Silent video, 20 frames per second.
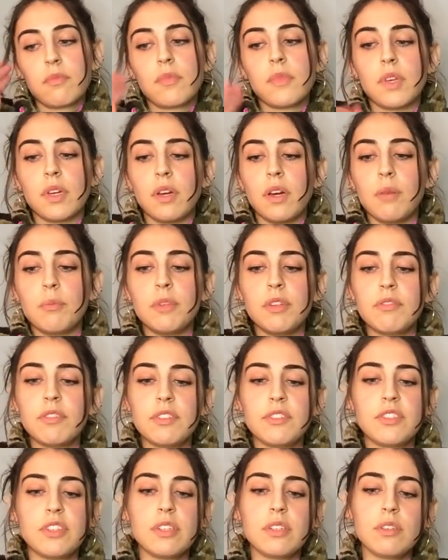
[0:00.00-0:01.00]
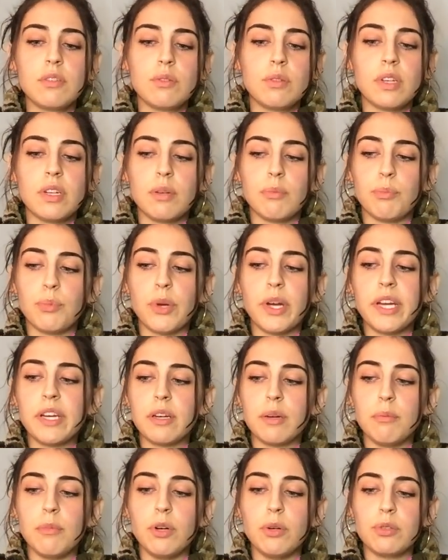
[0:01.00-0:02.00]
Like, I'm even seeing you get a break
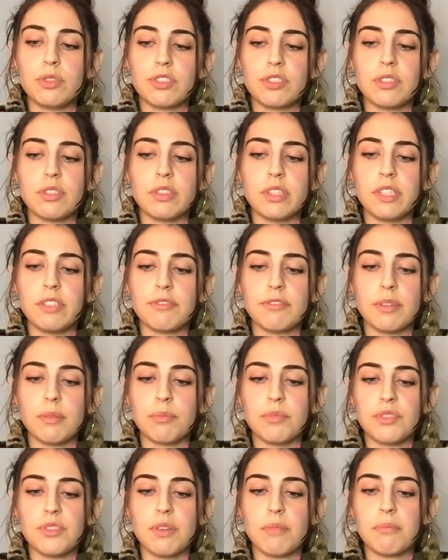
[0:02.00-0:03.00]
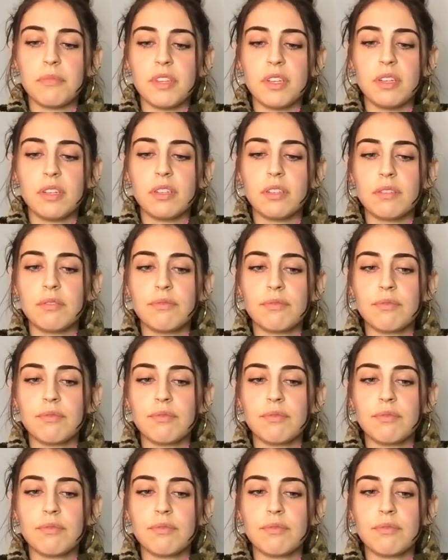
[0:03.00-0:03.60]
emotionally from something.